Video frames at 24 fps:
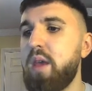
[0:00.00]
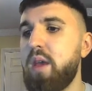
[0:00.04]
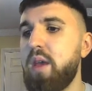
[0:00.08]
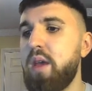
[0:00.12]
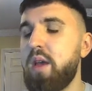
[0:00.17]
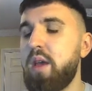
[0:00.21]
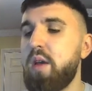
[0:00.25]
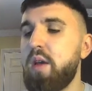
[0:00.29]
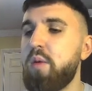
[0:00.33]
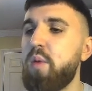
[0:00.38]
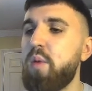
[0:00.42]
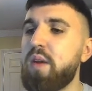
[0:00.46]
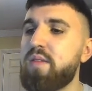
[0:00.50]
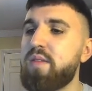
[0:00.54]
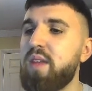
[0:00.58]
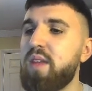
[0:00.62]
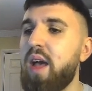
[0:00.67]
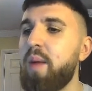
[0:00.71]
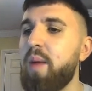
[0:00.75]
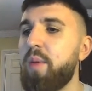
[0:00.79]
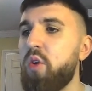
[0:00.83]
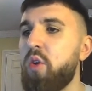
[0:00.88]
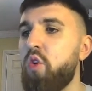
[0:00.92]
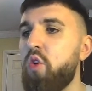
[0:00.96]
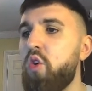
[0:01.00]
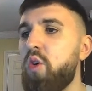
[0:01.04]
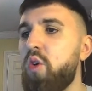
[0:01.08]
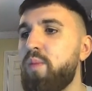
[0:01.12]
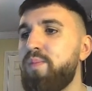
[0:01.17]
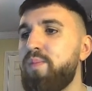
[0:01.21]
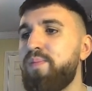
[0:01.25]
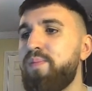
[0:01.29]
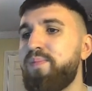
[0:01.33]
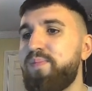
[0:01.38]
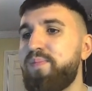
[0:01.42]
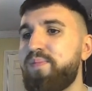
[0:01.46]
West Ham at home.
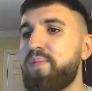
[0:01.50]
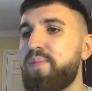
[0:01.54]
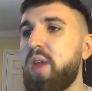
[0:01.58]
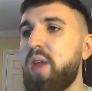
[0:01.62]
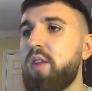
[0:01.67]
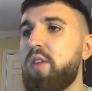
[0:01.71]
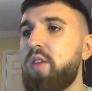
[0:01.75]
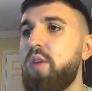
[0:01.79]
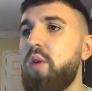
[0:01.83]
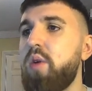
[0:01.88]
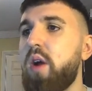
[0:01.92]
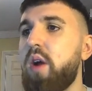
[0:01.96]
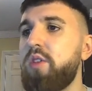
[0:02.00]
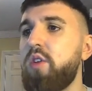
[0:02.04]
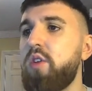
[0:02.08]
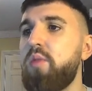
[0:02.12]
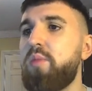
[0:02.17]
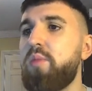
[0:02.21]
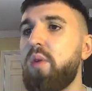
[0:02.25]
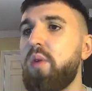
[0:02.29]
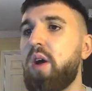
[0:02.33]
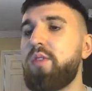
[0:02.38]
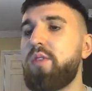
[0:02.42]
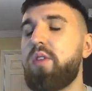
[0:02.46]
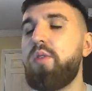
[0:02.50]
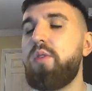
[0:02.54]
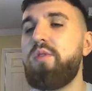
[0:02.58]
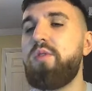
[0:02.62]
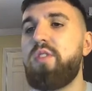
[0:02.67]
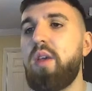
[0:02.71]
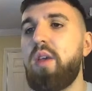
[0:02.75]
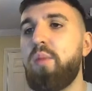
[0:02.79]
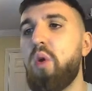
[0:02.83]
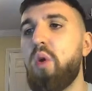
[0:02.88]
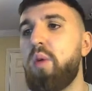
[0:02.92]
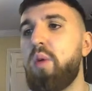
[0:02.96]
I do see
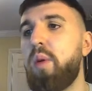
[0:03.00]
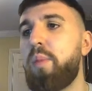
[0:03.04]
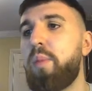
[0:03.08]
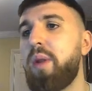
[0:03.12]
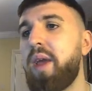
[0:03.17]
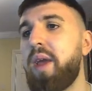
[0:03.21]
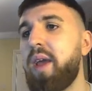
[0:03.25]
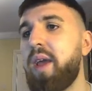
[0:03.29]
Bournemouth playing.